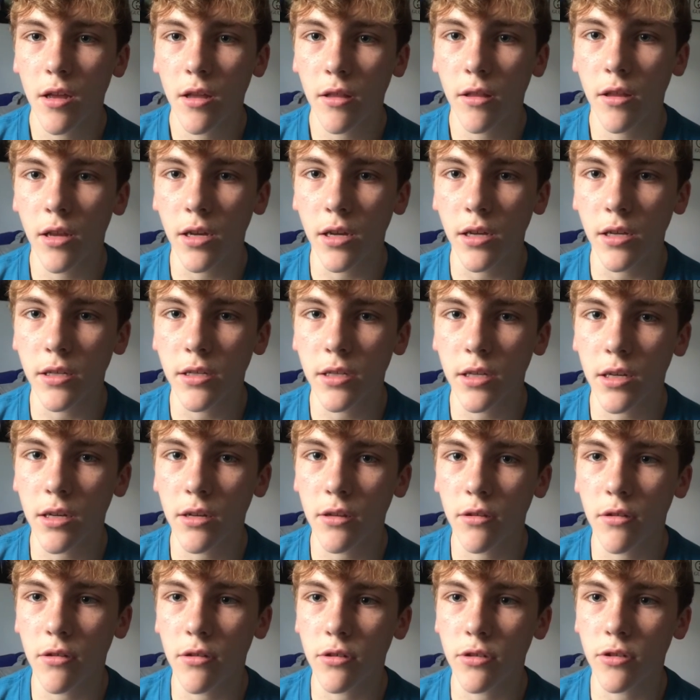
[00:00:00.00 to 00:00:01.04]
Like it's like a
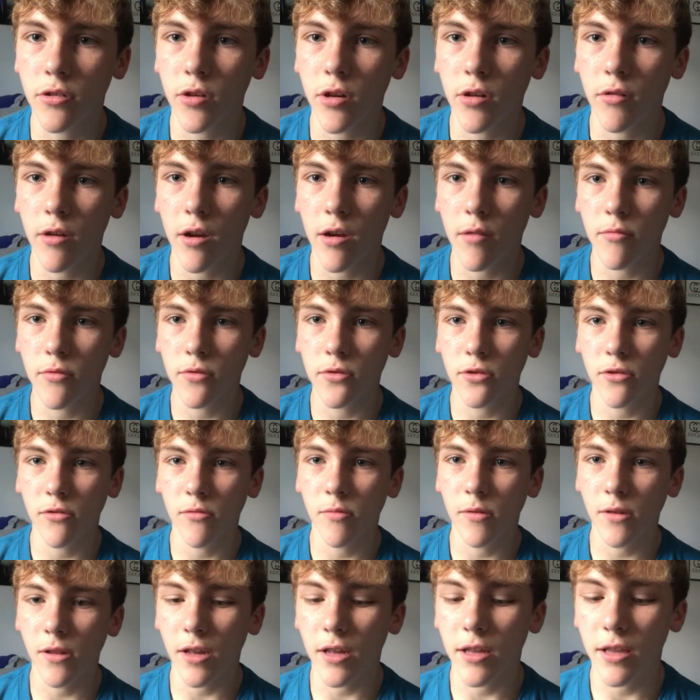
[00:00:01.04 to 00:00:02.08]
nursery rhyme or
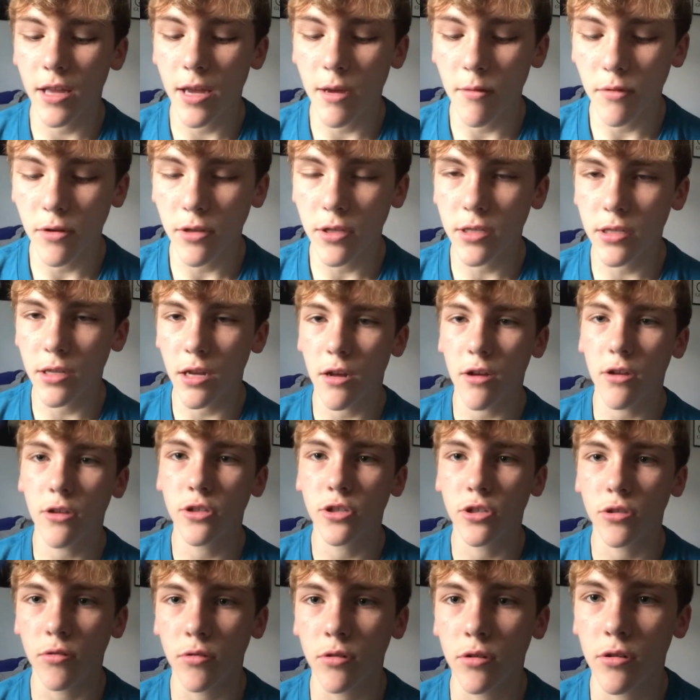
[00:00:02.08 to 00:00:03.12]
something like that, but it's not
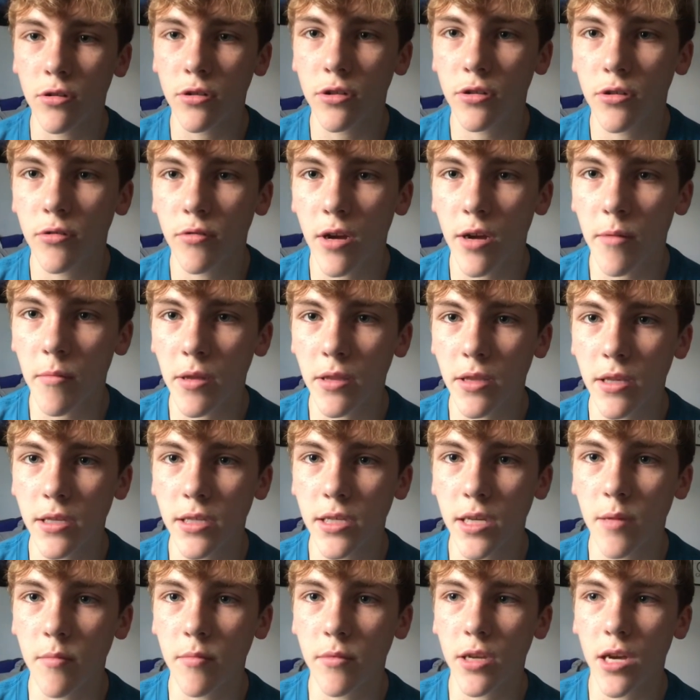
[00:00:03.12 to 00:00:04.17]
also a nursery rhyme at the
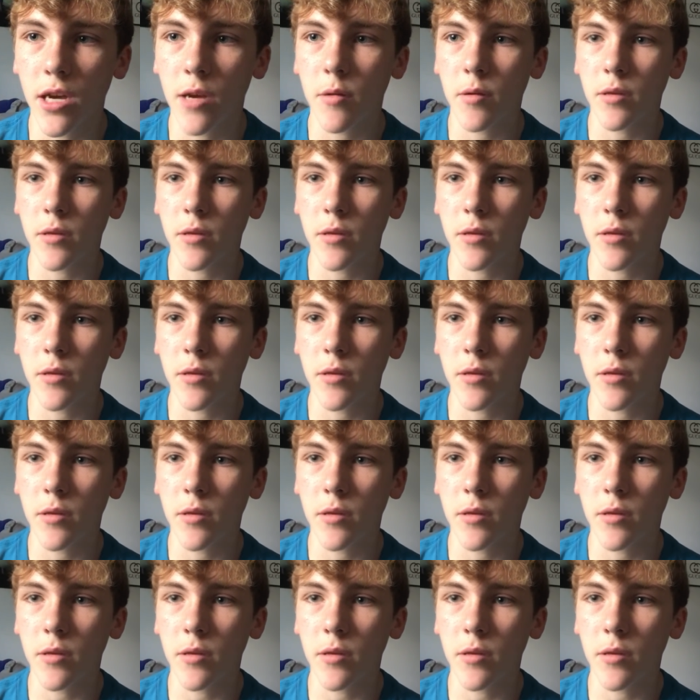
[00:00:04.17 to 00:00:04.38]
same time.